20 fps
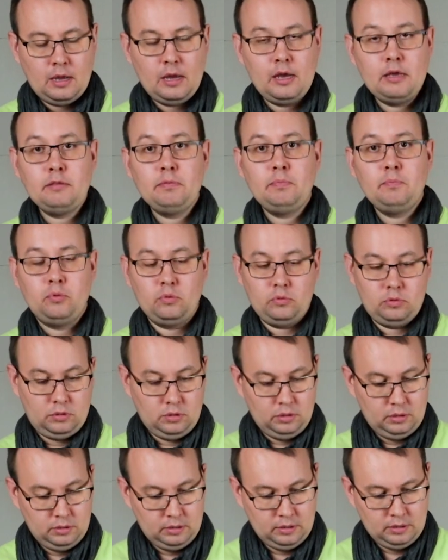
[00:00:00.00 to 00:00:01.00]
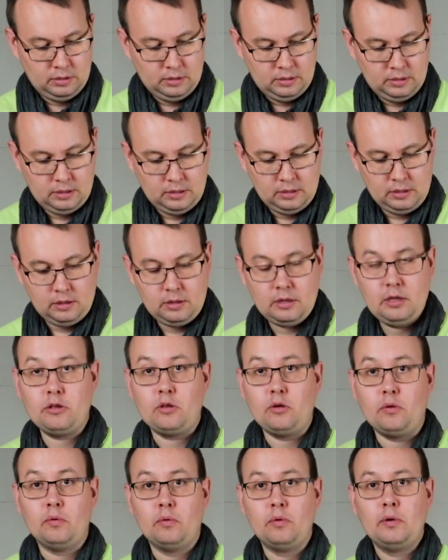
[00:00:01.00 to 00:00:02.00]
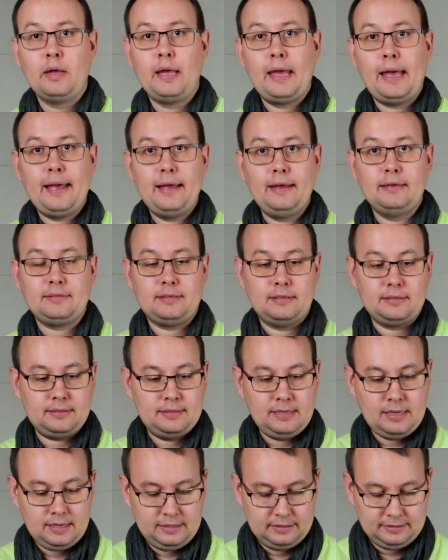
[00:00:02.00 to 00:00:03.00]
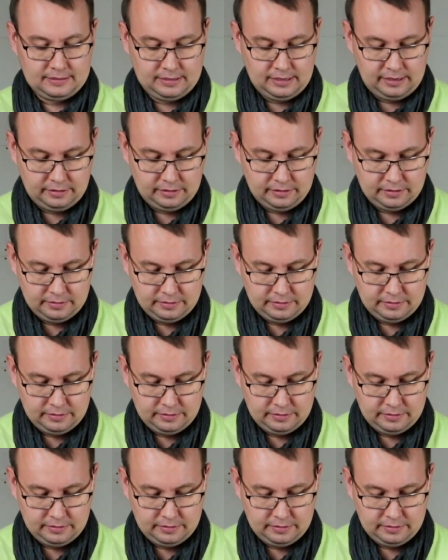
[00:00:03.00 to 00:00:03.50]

And put the new SSD inside.